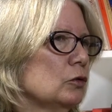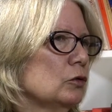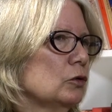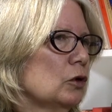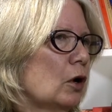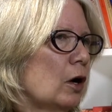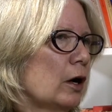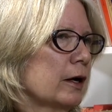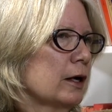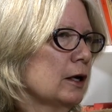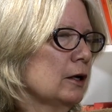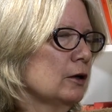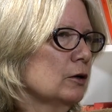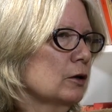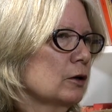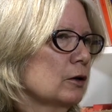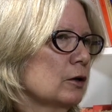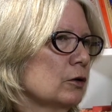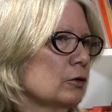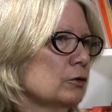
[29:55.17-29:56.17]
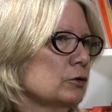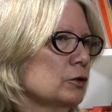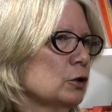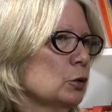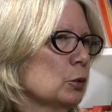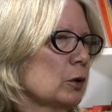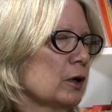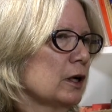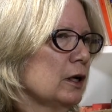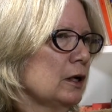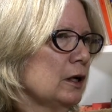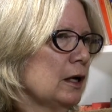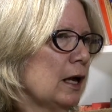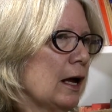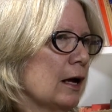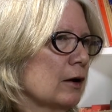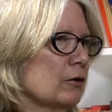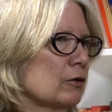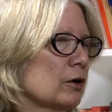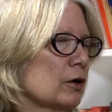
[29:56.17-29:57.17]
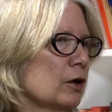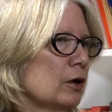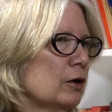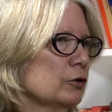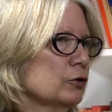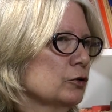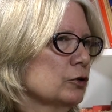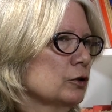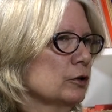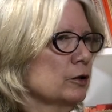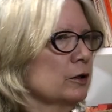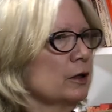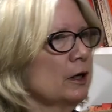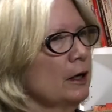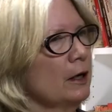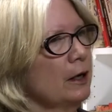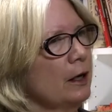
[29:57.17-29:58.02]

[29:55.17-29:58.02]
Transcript: talking to those who are in agriculture